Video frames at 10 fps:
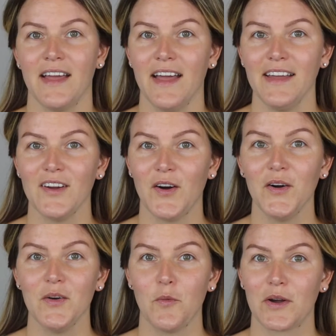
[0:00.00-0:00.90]
Hey
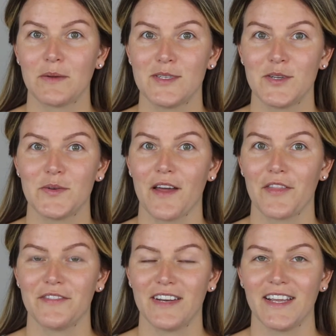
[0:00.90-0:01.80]
y'all, welcome to
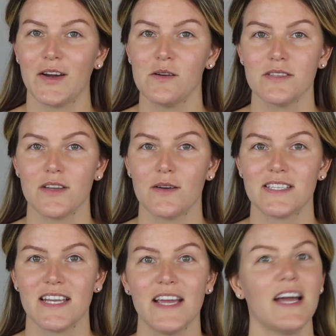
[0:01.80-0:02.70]
another video. So
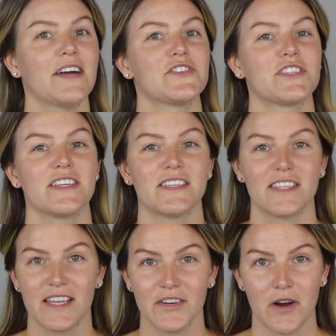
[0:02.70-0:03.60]
today I just needed to
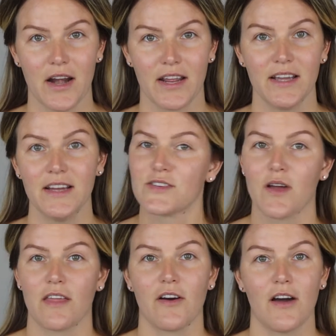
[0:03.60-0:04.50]
get ready. So
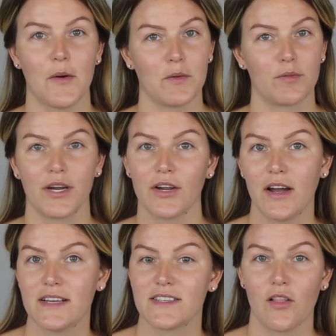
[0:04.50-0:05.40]
I thought I would bring you
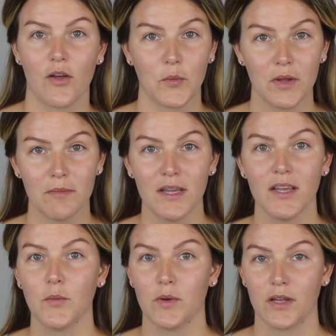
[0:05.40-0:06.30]
guys along with
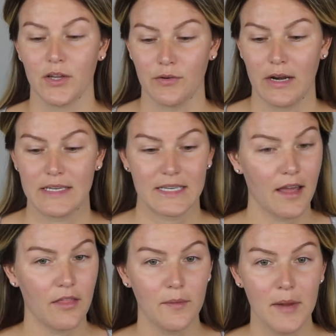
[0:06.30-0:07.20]
me. We could get ready
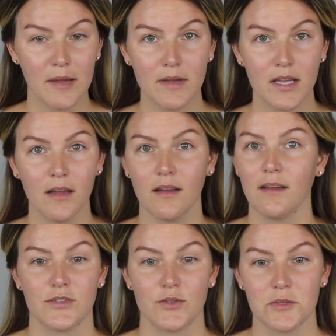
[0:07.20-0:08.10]
together maybe,
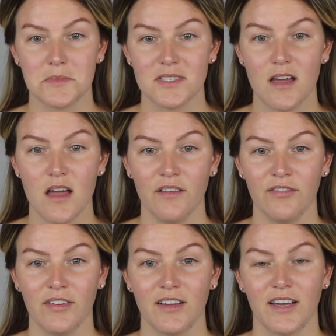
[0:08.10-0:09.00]
do some
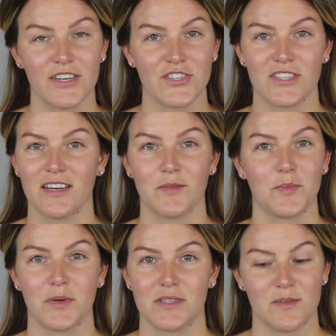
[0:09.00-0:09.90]
stuff. I just need to
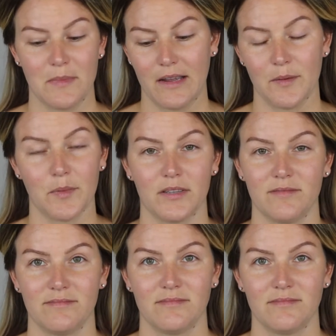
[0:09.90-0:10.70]
put some makeup on